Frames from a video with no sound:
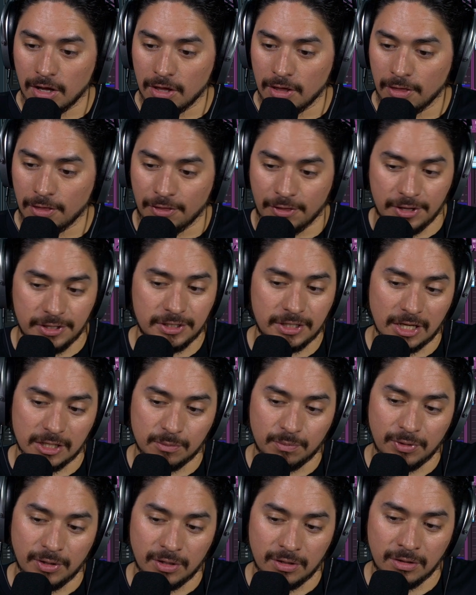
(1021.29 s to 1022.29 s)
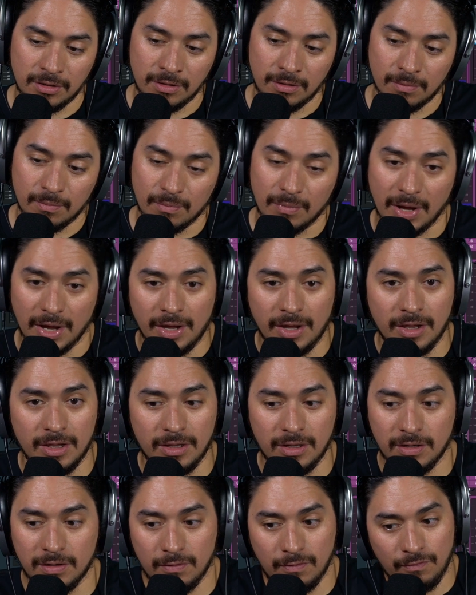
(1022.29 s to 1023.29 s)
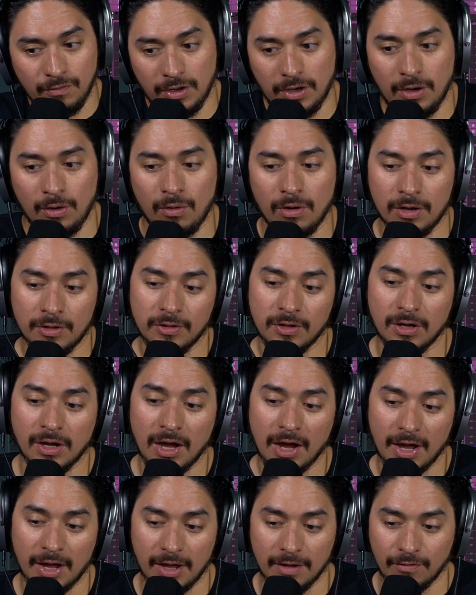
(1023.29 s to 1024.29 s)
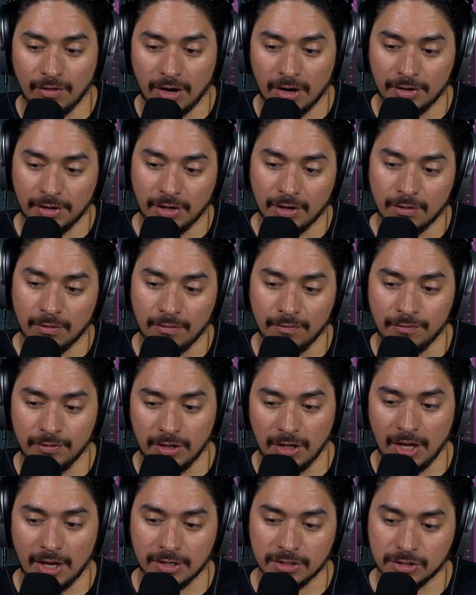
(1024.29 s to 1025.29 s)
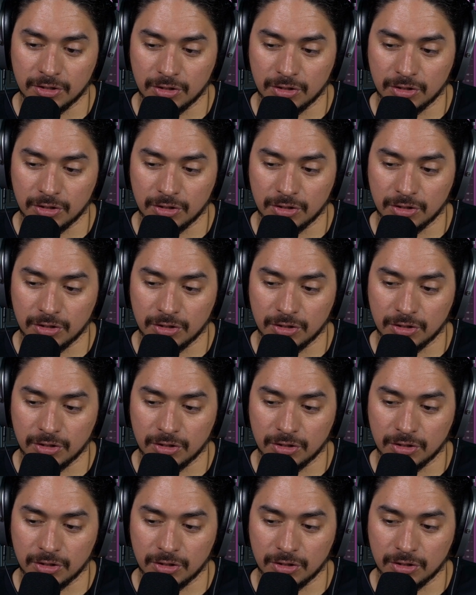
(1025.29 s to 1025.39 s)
This has been my video on the Kiive Audio VX